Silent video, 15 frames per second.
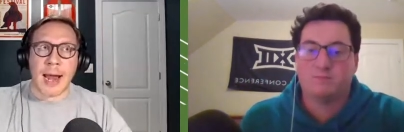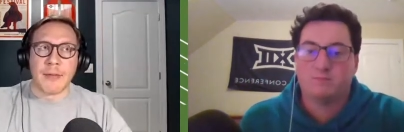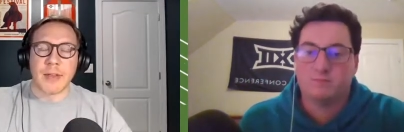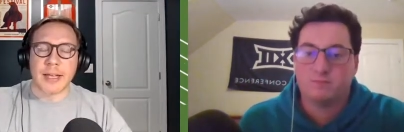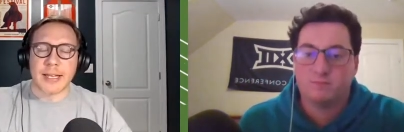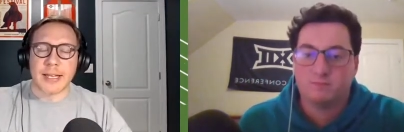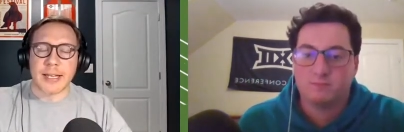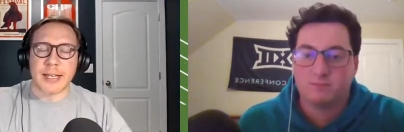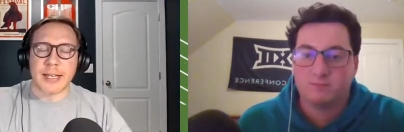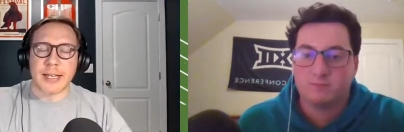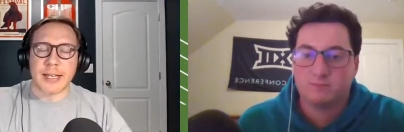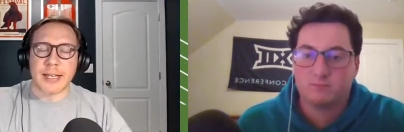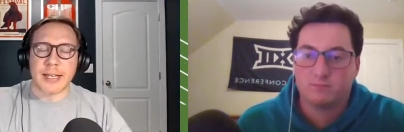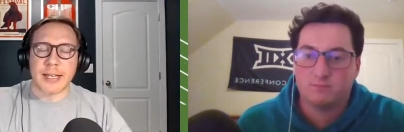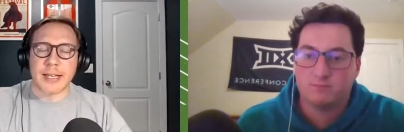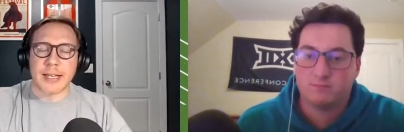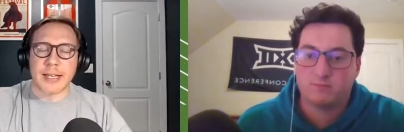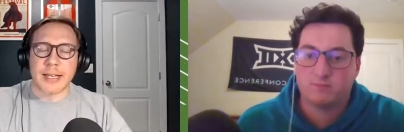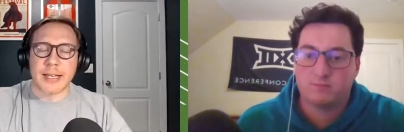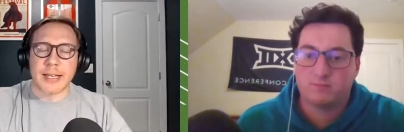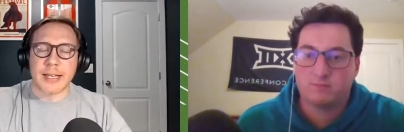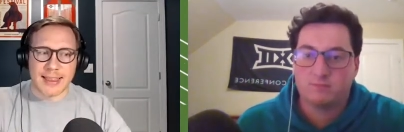Speaker 1: and like you said, I think the,
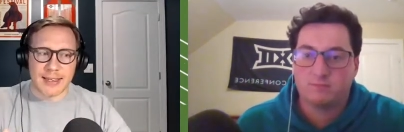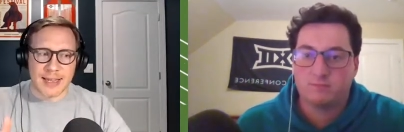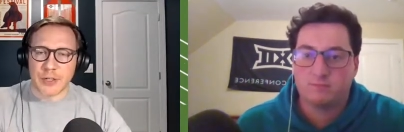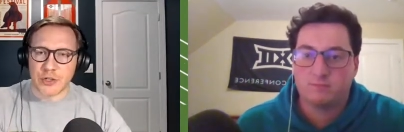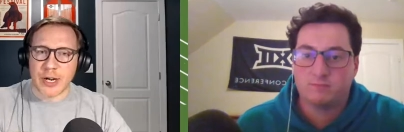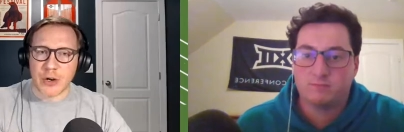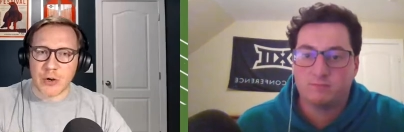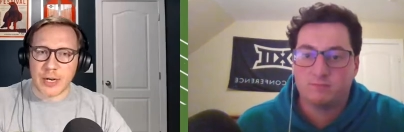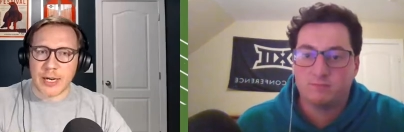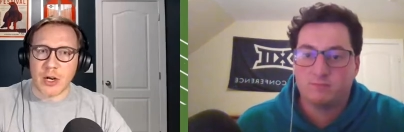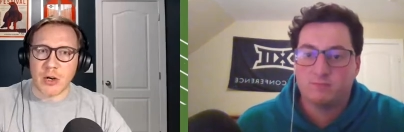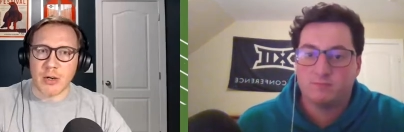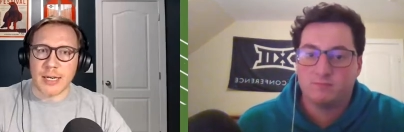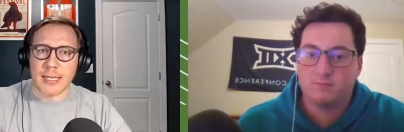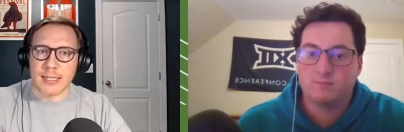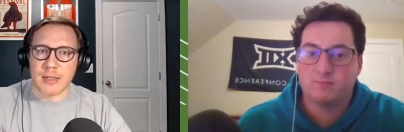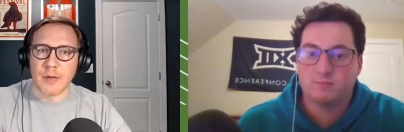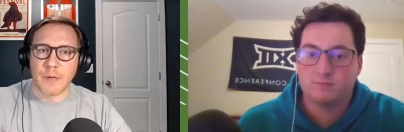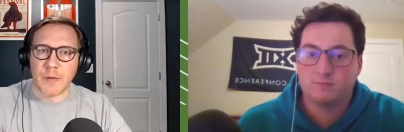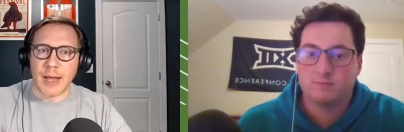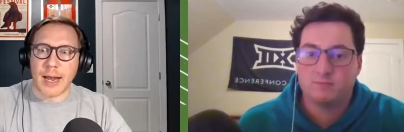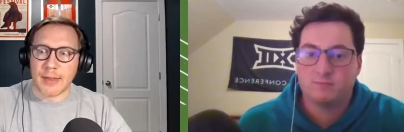the differentiator here is the
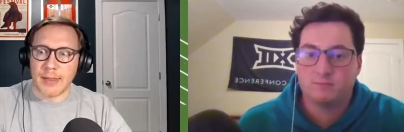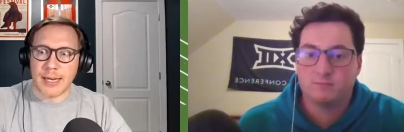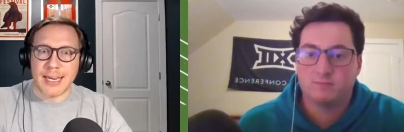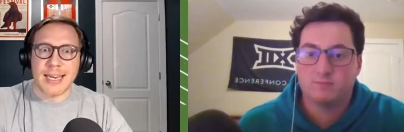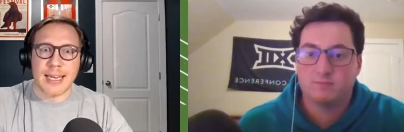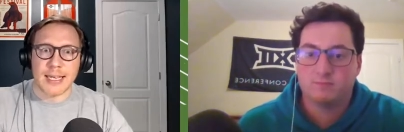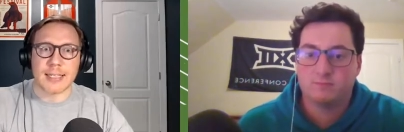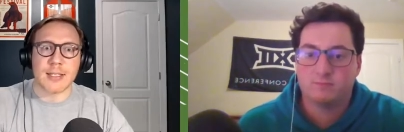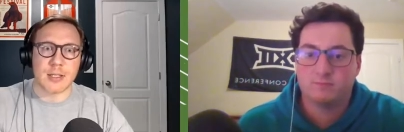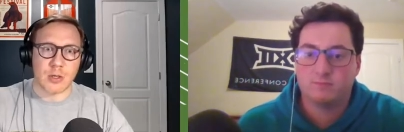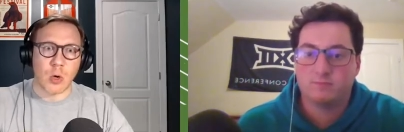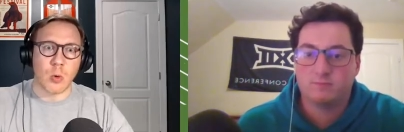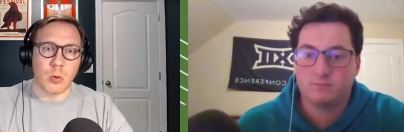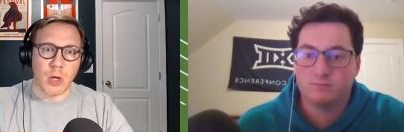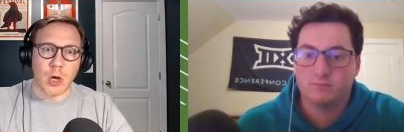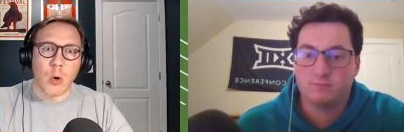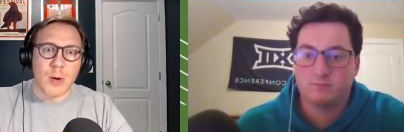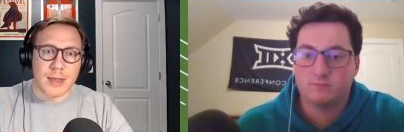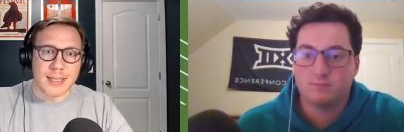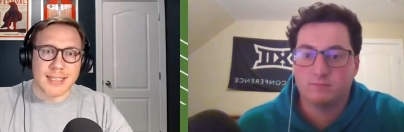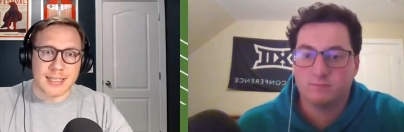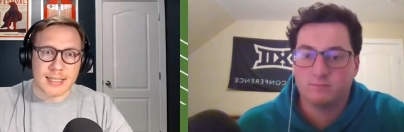fact that he is so low in
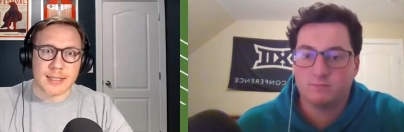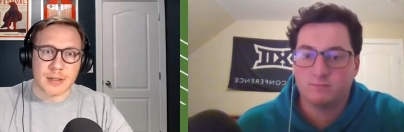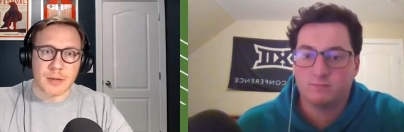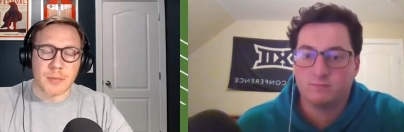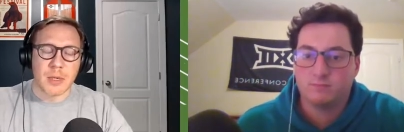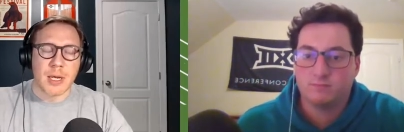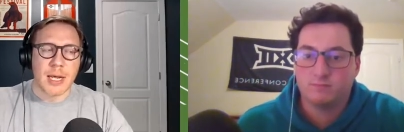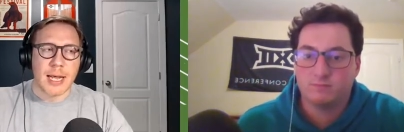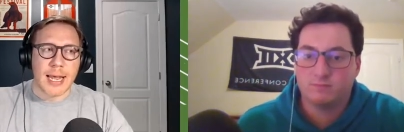the system.